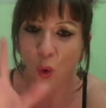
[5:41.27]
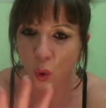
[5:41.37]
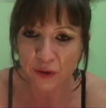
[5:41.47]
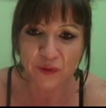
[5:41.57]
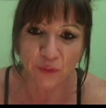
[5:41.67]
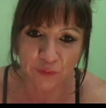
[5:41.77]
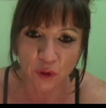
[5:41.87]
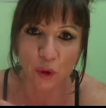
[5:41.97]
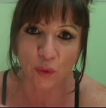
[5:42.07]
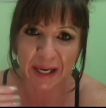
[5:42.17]
all of your
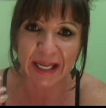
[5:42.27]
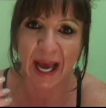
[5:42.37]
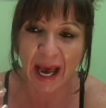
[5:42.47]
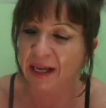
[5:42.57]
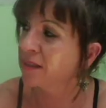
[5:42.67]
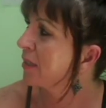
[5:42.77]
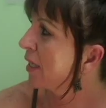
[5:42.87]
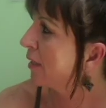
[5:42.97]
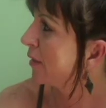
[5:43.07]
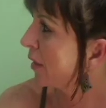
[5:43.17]
food already has
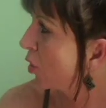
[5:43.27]
the